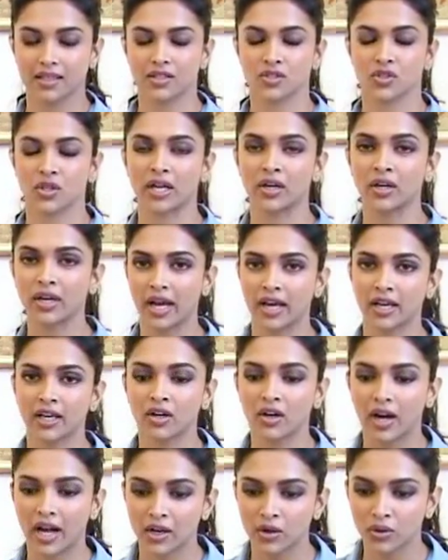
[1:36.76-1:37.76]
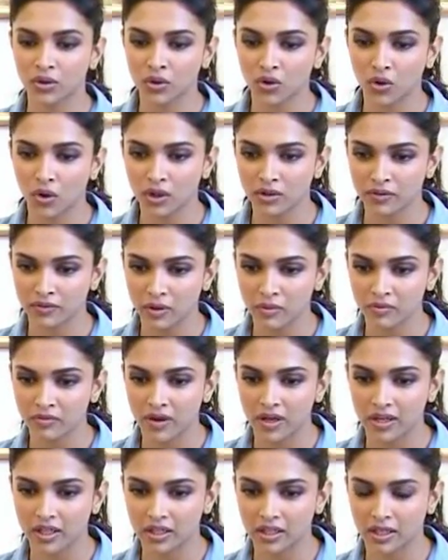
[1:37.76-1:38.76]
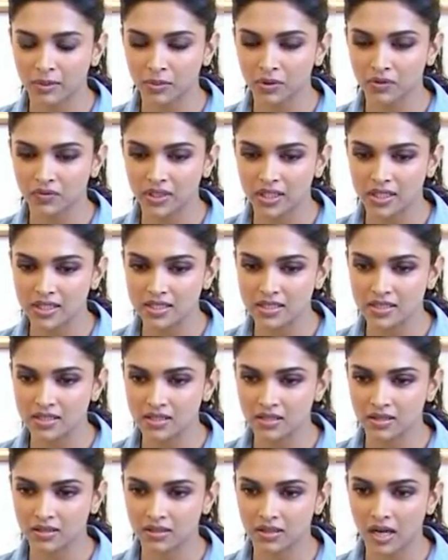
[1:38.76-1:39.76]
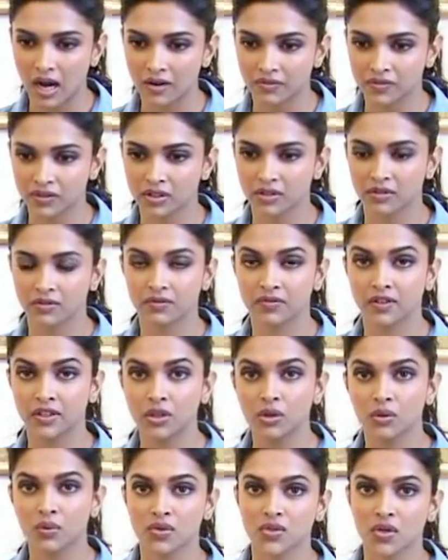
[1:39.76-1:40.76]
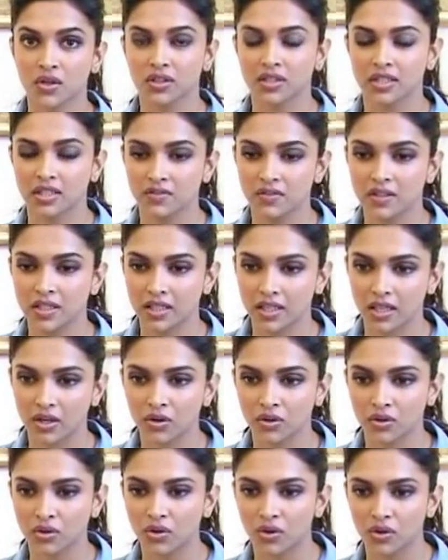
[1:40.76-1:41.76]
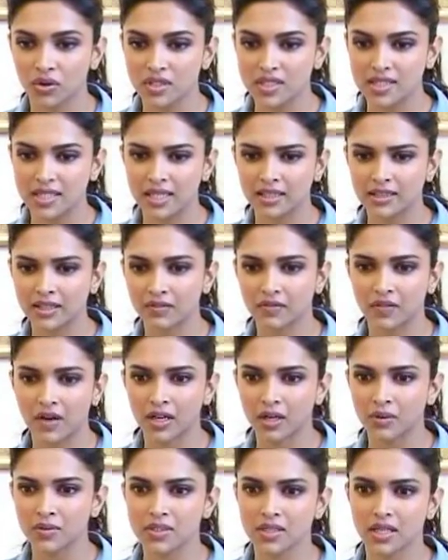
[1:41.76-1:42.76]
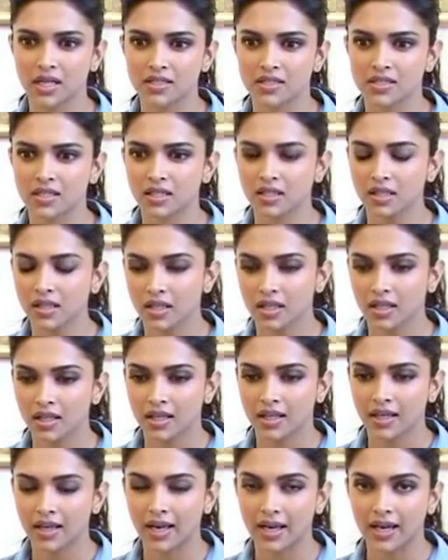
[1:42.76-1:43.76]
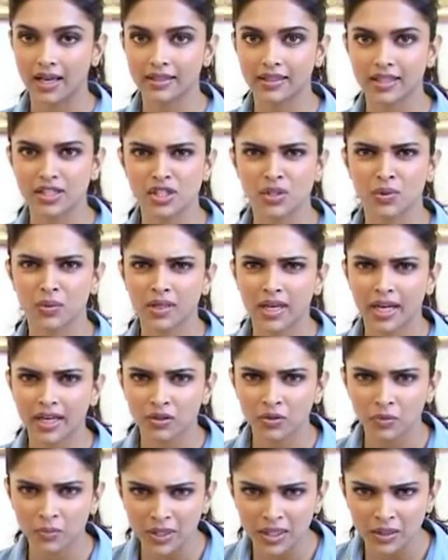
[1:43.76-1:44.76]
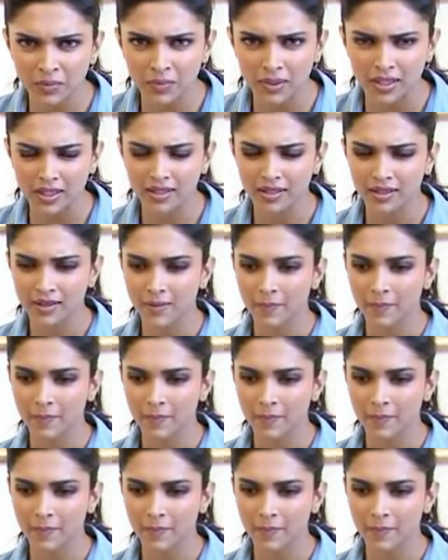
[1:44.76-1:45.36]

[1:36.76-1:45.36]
so I got a call from Farah a couple of days after the video was on TV, and I got a call saying that Farah was casting and that she would like to meet me.